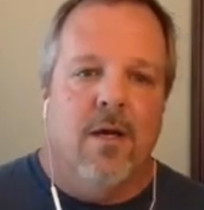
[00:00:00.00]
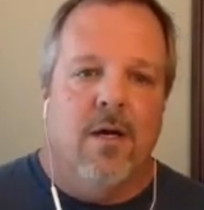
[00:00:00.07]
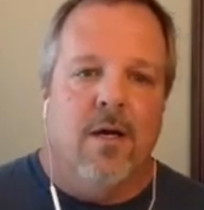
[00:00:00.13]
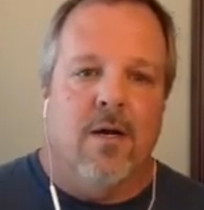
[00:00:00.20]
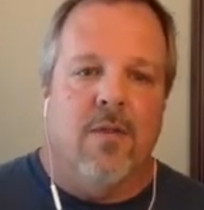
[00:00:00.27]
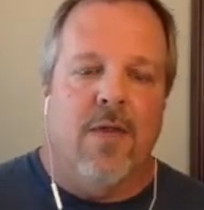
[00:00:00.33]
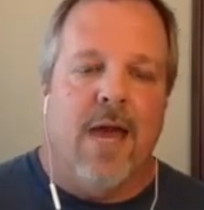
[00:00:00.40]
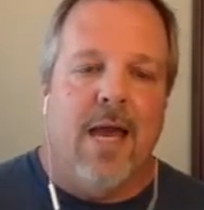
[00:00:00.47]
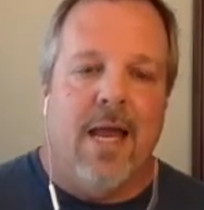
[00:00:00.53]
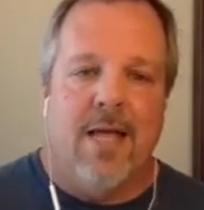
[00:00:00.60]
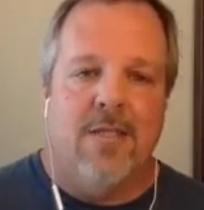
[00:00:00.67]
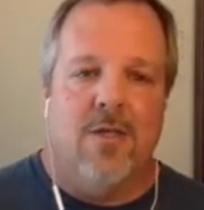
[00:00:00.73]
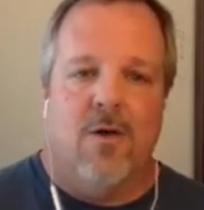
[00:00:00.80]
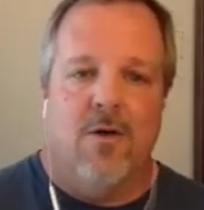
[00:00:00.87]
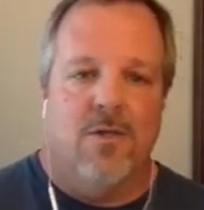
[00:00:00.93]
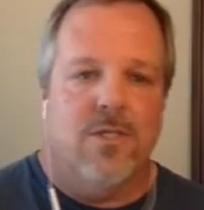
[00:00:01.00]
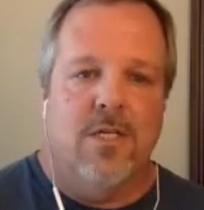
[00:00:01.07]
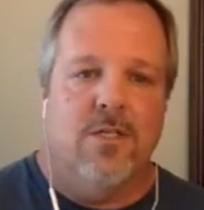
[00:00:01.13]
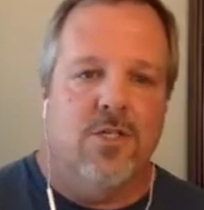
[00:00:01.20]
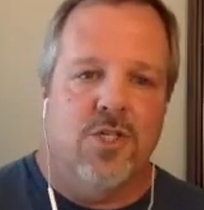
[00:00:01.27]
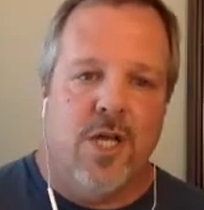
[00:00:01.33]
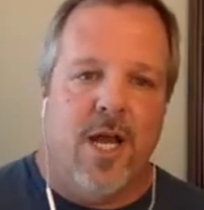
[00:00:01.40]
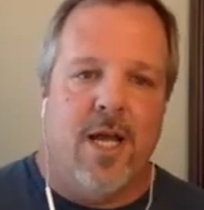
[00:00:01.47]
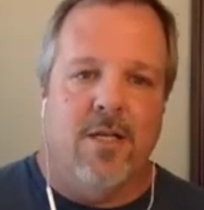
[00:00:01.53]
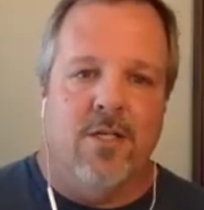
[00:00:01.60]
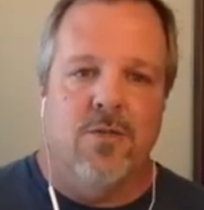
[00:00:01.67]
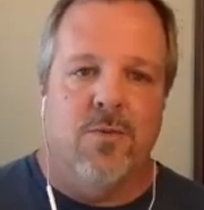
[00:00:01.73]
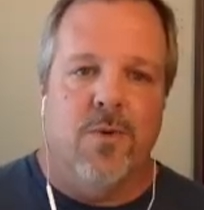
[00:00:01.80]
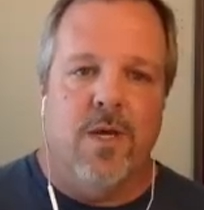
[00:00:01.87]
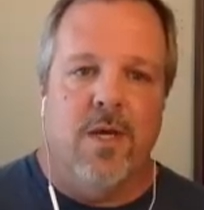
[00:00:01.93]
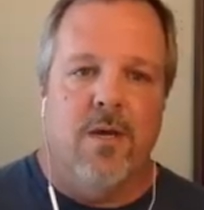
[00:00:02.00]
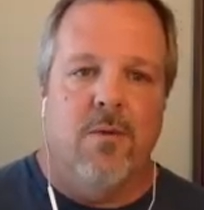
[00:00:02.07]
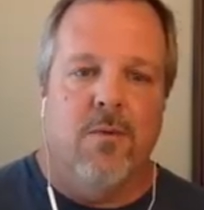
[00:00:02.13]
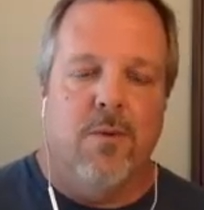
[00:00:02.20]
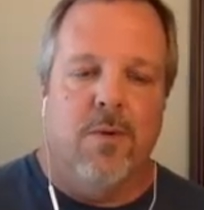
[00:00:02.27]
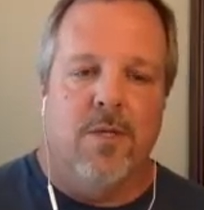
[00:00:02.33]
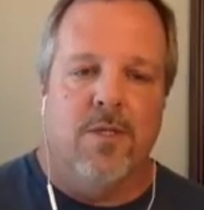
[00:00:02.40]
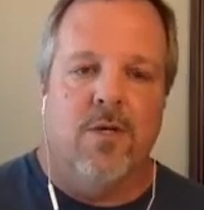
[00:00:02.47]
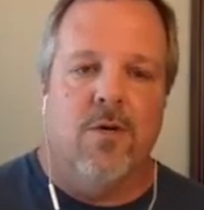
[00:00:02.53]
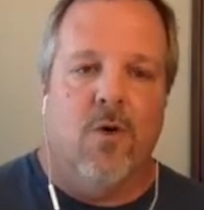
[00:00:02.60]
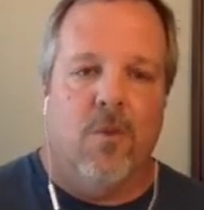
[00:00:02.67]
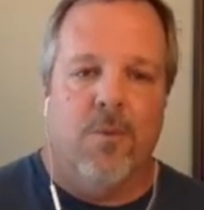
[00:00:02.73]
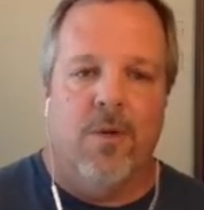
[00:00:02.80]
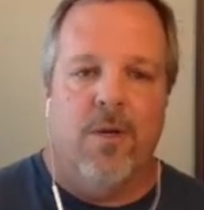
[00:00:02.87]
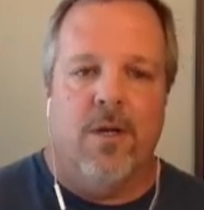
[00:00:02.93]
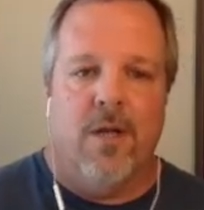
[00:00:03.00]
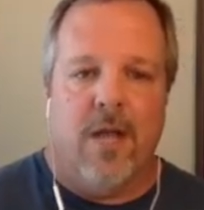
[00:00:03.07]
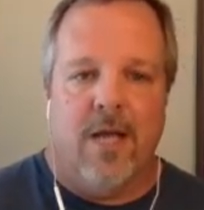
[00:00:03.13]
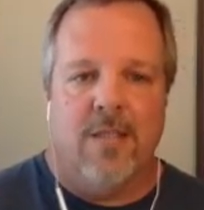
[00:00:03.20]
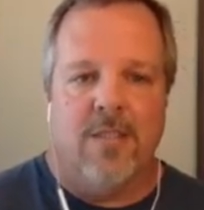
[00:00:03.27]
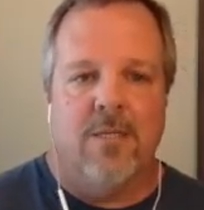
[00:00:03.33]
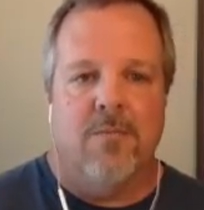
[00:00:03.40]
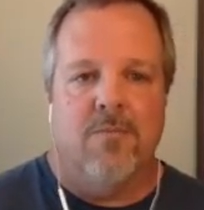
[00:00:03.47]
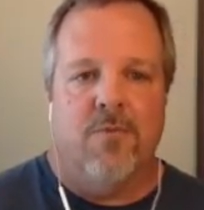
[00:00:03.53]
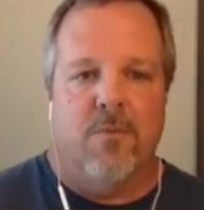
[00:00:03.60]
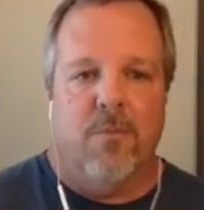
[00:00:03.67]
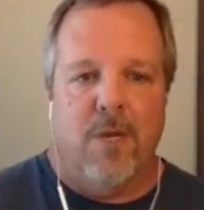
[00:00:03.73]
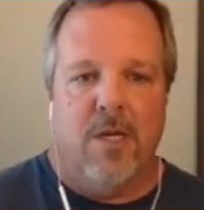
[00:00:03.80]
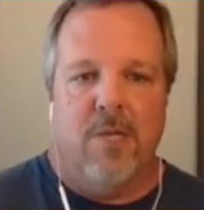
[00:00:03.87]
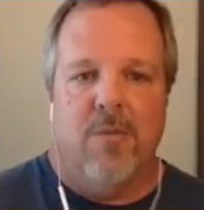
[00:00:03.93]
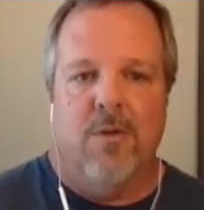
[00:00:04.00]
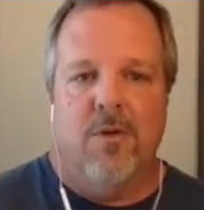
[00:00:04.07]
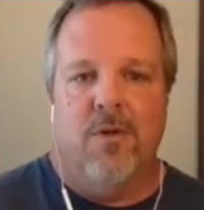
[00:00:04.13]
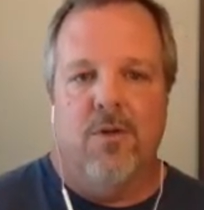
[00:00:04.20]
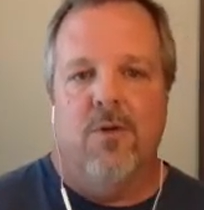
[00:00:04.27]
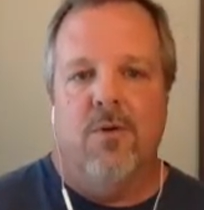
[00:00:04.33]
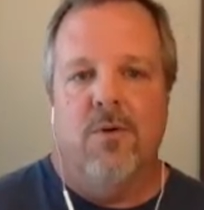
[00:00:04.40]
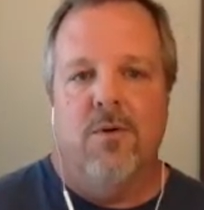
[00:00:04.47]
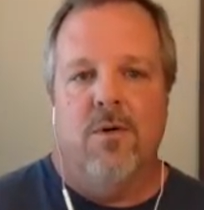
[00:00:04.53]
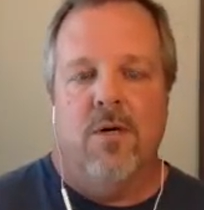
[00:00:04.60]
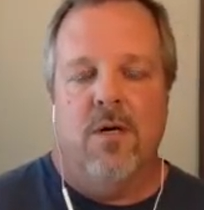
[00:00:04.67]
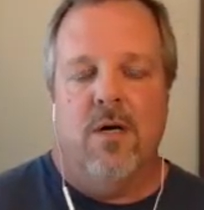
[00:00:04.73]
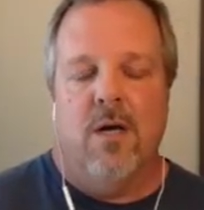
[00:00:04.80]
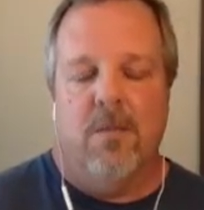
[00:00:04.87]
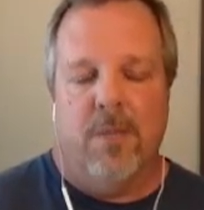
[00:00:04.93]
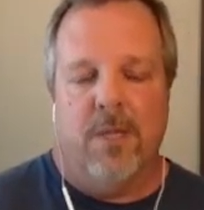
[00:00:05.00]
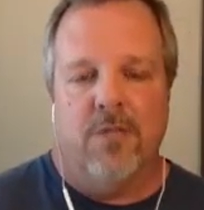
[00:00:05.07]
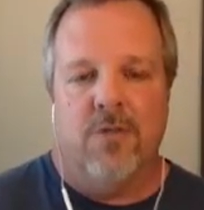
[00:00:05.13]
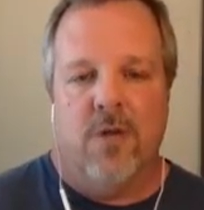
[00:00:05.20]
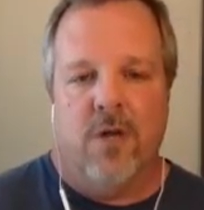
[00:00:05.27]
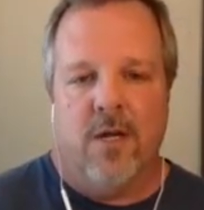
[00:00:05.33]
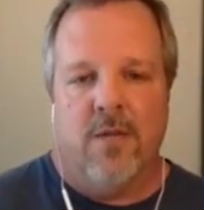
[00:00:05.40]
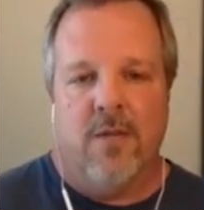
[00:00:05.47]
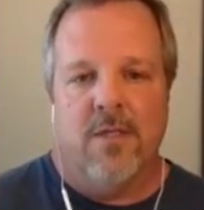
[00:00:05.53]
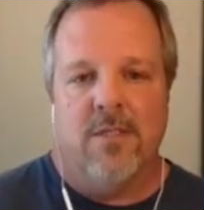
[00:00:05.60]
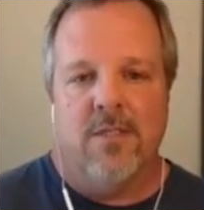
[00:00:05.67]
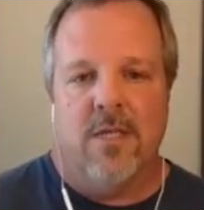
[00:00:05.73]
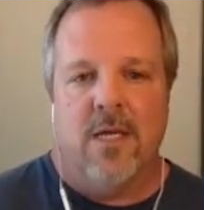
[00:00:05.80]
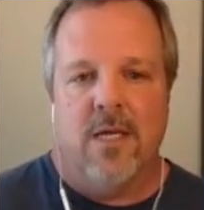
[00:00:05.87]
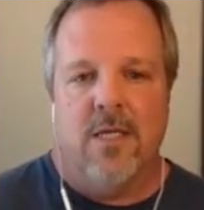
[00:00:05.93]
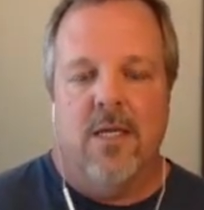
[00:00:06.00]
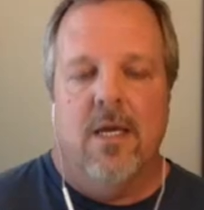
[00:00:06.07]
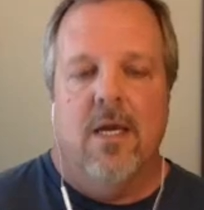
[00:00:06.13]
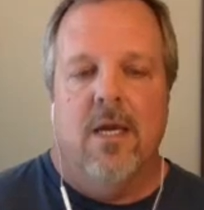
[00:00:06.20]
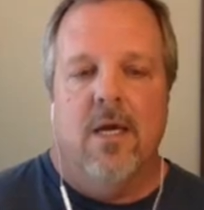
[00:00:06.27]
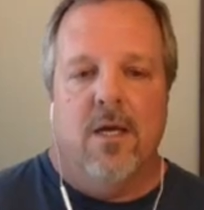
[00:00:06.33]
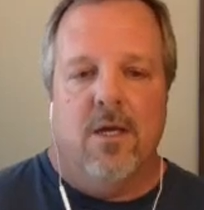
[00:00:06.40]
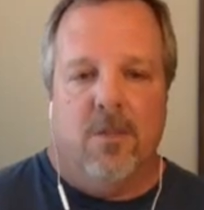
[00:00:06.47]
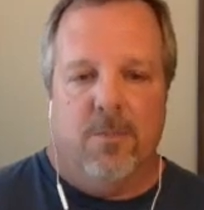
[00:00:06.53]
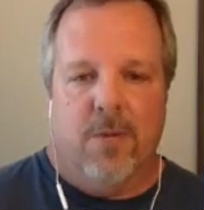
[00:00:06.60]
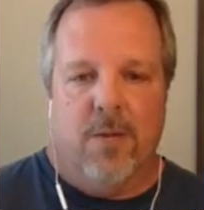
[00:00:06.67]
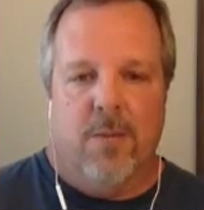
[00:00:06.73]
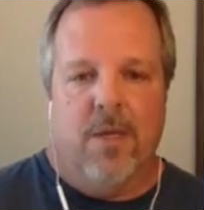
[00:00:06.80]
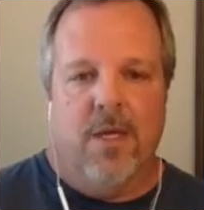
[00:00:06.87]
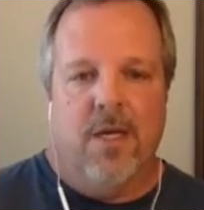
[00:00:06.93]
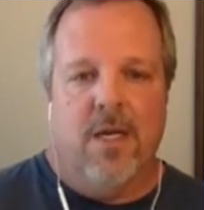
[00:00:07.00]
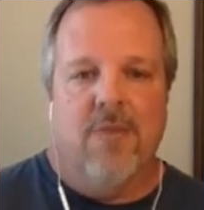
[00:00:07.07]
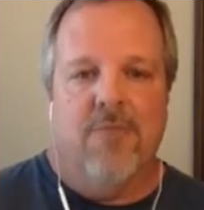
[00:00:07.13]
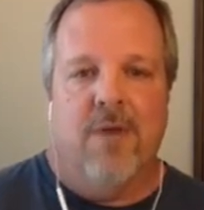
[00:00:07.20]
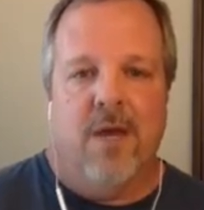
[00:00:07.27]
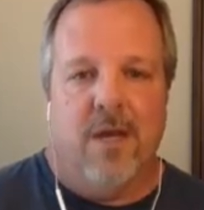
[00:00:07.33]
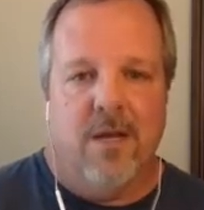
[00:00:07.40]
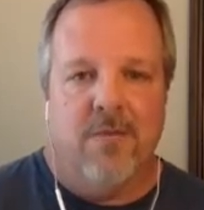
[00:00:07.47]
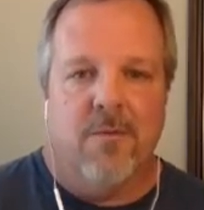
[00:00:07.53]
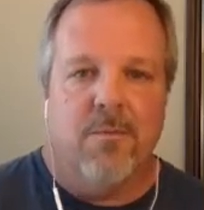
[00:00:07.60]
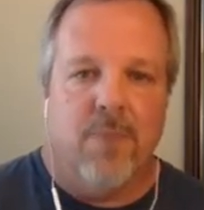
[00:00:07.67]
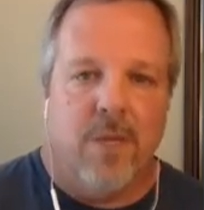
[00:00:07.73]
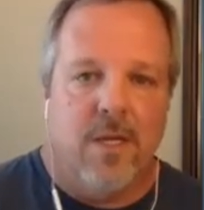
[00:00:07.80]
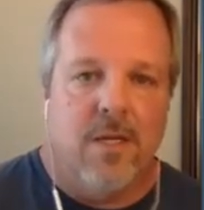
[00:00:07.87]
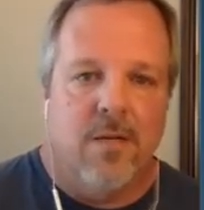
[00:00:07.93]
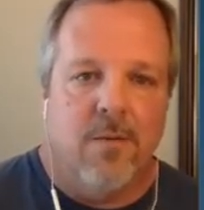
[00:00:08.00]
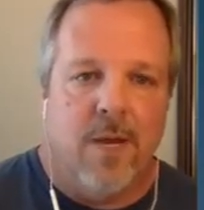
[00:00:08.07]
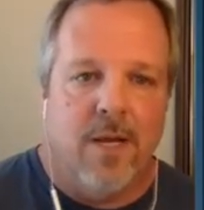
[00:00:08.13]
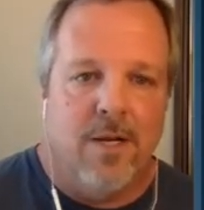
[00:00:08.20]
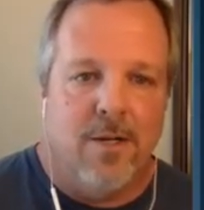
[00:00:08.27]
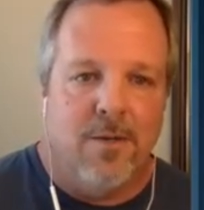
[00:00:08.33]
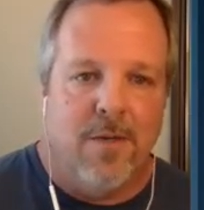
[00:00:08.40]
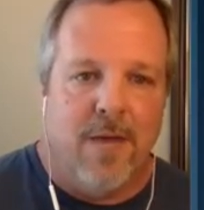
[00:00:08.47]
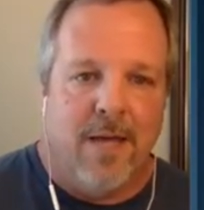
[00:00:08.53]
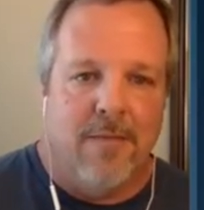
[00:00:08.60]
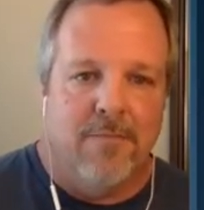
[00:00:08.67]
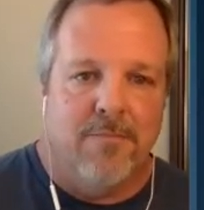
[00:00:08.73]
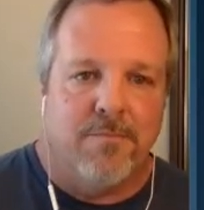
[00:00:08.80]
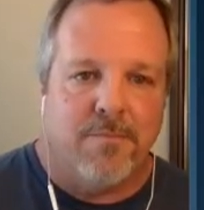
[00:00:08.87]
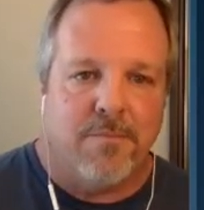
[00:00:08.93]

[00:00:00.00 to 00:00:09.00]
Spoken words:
That has all since changed. We went to corporate and asked them for money to build a new uplink truck, and they said, you're probably going to need to find a different way to do that.